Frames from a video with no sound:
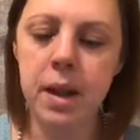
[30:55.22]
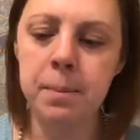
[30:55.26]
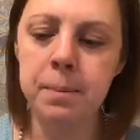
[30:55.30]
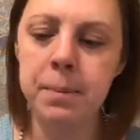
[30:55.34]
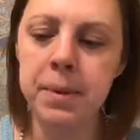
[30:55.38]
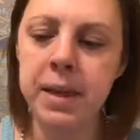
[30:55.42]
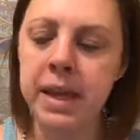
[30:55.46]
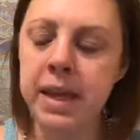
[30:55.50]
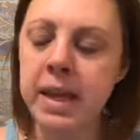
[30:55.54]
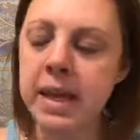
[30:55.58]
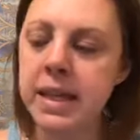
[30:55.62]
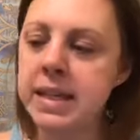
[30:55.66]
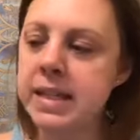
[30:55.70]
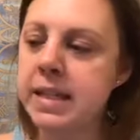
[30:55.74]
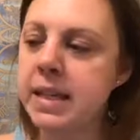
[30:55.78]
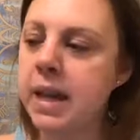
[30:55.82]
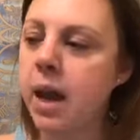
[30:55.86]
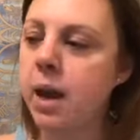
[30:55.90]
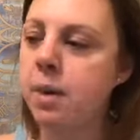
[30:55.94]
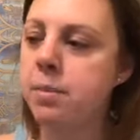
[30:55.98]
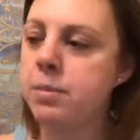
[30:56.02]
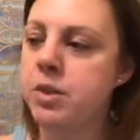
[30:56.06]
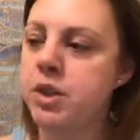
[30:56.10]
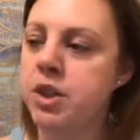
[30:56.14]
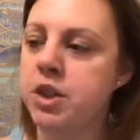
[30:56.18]
Peace
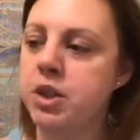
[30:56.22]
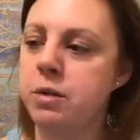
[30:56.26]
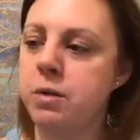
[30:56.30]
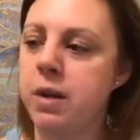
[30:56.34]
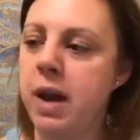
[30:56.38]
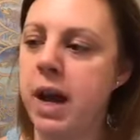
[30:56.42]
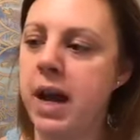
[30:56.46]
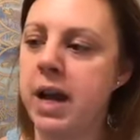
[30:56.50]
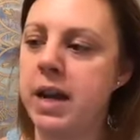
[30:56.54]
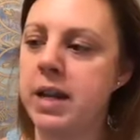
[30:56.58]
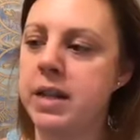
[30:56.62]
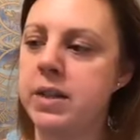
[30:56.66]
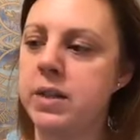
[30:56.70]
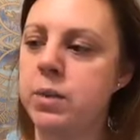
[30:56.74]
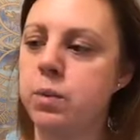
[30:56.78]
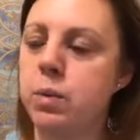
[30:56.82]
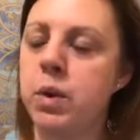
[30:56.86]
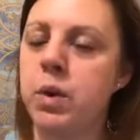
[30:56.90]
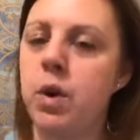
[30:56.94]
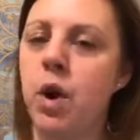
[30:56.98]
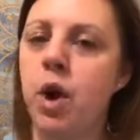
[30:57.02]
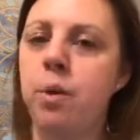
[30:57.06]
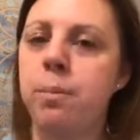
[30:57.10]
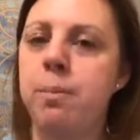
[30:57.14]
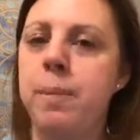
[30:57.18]
comes to us
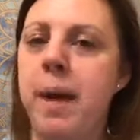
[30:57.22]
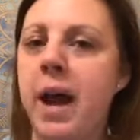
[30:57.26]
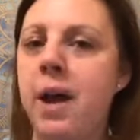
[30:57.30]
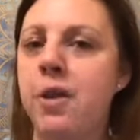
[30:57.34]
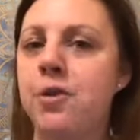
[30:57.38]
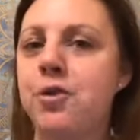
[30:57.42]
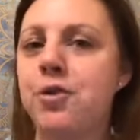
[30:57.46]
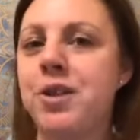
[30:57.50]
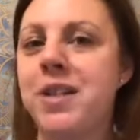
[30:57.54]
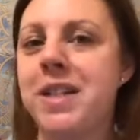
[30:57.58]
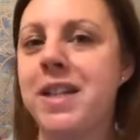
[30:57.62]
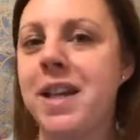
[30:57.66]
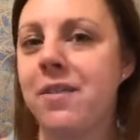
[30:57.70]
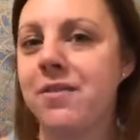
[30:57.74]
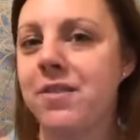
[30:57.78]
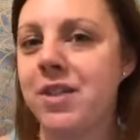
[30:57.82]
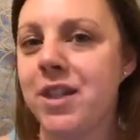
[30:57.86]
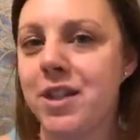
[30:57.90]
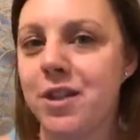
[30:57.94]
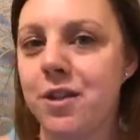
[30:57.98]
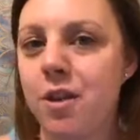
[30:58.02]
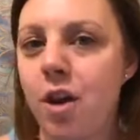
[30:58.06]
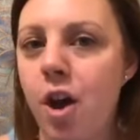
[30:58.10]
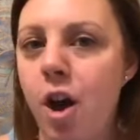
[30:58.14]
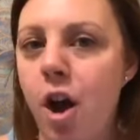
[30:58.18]
when our boundaries have
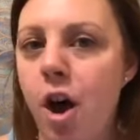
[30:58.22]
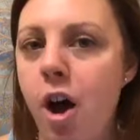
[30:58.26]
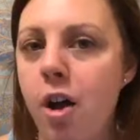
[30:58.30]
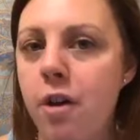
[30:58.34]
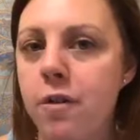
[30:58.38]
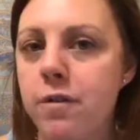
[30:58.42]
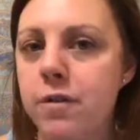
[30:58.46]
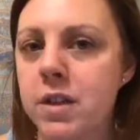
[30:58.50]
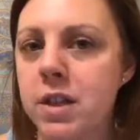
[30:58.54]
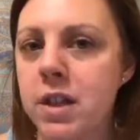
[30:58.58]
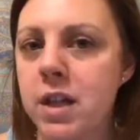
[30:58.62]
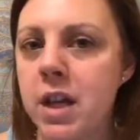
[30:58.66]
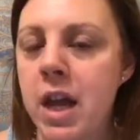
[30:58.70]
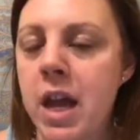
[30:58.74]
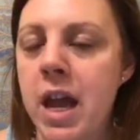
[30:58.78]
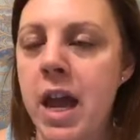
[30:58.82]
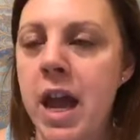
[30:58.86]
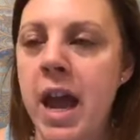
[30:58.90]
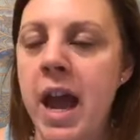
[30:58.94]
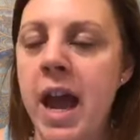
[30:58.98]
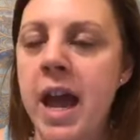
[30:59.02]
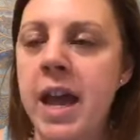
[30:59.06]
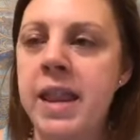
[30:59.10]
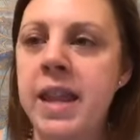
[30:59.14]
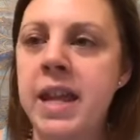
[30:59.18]
dissolved,
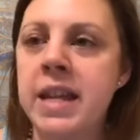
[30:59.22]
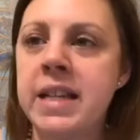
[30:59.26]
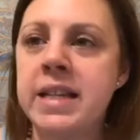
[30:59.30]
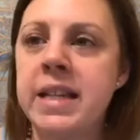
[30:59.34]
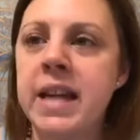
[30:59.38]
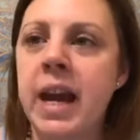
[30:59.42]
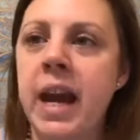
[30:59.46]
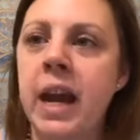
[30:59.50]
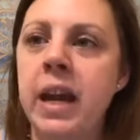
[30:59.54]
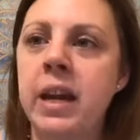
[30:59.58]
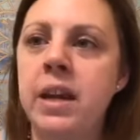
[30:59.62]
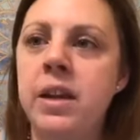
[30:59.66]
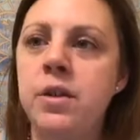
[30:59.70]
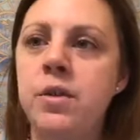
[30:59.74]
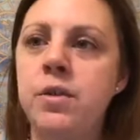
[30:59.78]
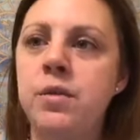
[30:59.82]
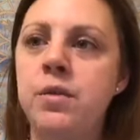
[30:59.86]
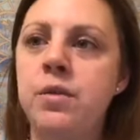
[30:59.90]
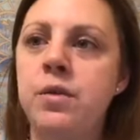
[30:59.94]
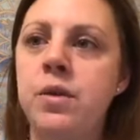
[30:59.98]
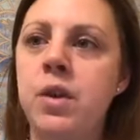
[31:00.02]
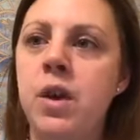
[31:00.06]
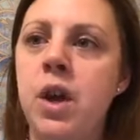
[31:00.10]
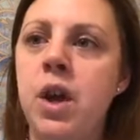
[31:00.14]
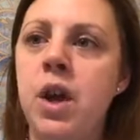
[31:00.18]
and that's kind of
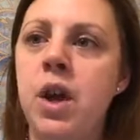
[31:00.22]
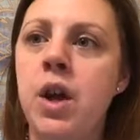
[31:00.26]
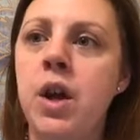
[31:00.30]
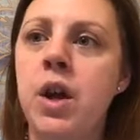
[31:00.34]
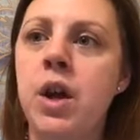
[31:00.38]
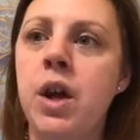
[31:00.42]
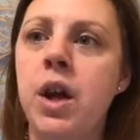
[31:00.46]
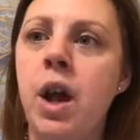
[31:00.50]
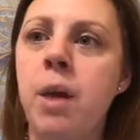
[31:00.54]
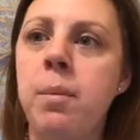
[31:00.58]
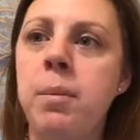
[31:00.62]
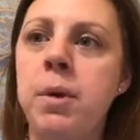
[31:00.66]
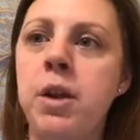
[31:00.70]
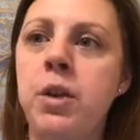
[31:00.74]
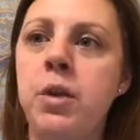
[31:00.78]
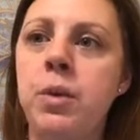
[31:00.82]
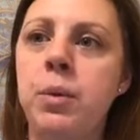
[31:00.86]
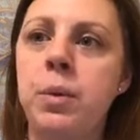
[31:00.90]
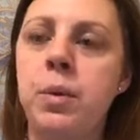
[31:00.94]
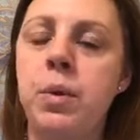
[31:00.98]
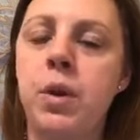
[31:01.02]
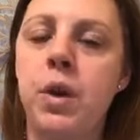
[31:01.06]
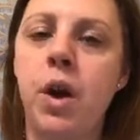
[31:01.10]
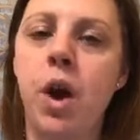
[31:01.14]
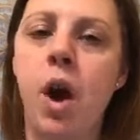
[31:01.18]
coming
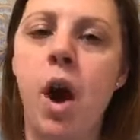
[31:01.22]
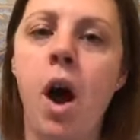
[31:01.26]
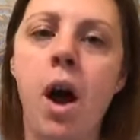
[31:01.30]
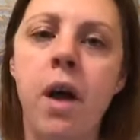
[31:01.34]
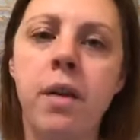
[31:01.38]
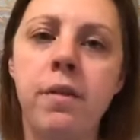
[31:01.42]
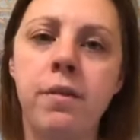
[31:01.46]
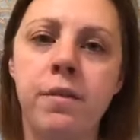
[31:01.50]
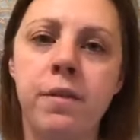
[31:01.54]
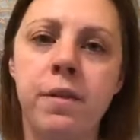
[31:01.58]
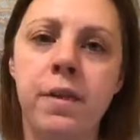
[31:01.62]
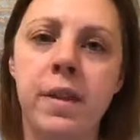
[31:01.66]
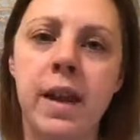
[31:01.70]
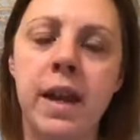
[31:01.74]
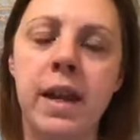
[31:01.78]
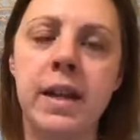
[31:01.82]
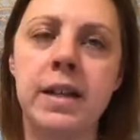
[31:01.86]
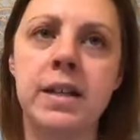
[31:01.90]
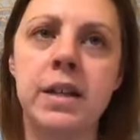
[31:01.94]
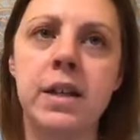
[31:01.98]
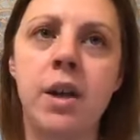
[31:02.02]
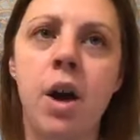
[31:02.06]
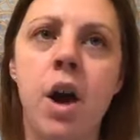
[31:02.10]
through the conflict.